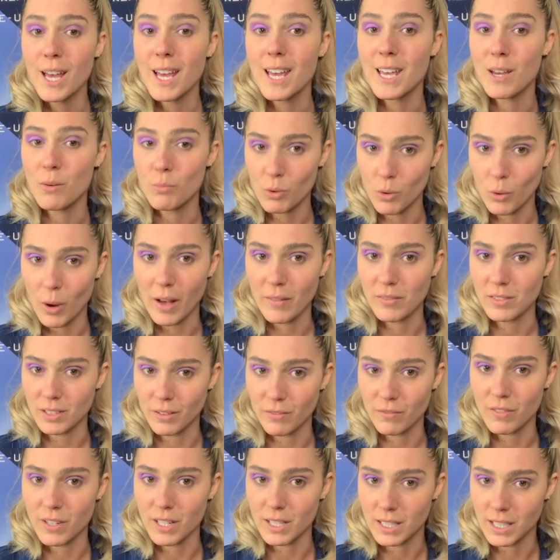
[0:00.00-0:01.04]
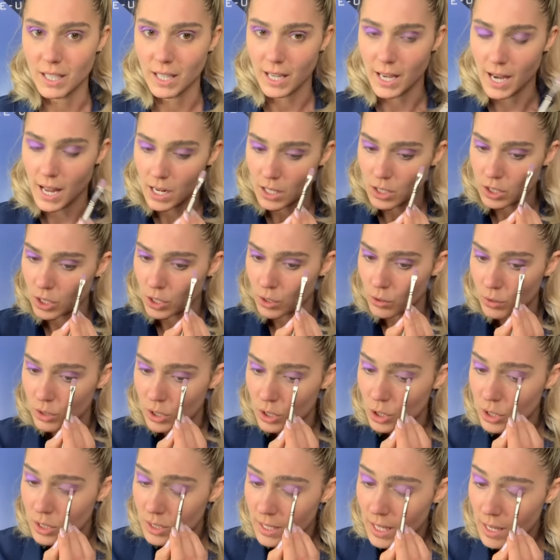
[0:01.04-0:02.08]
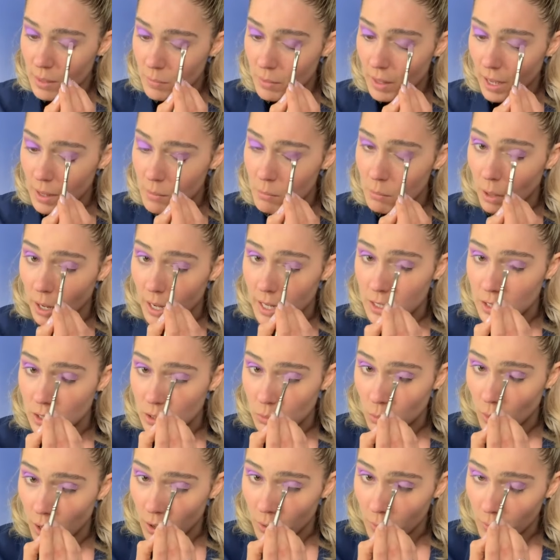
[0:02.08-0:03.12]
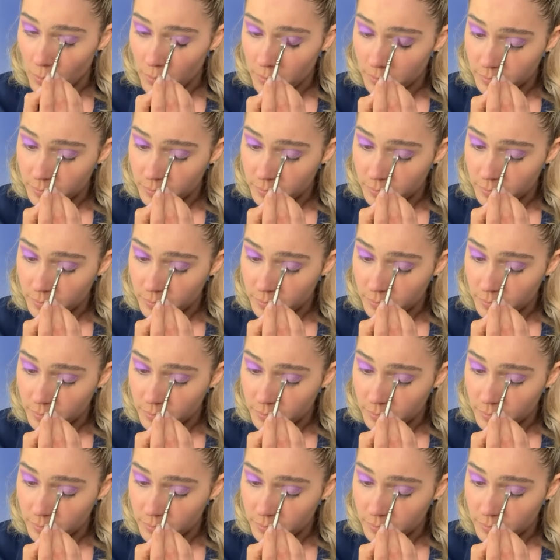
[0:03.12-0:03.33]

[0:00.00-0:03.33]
it will have something to connect to. So just keep that in mind as well.